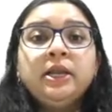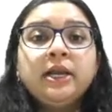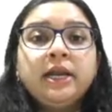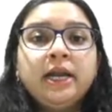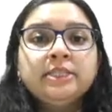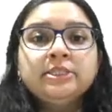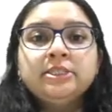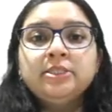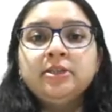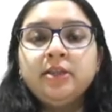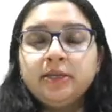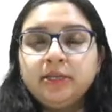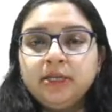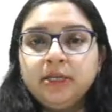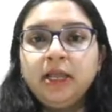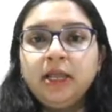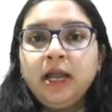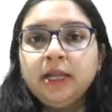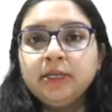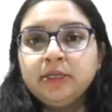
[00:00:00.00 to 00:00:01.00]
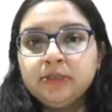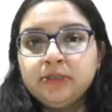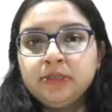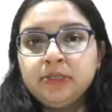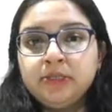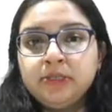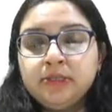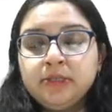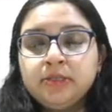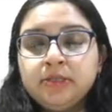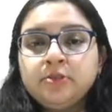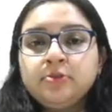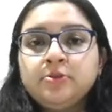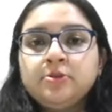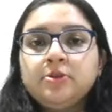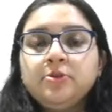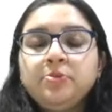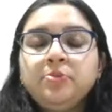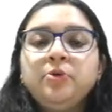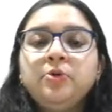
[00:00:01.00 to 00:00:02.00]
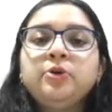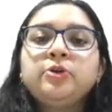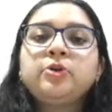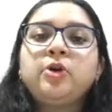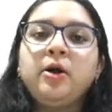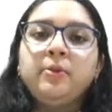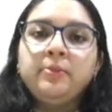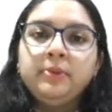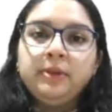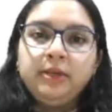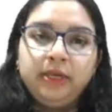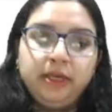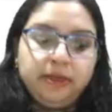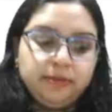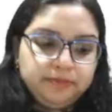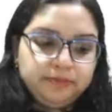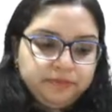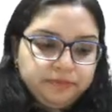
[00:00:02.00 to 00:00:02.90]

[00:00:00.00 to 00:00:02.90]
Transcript: congenital heart diseases more commonly.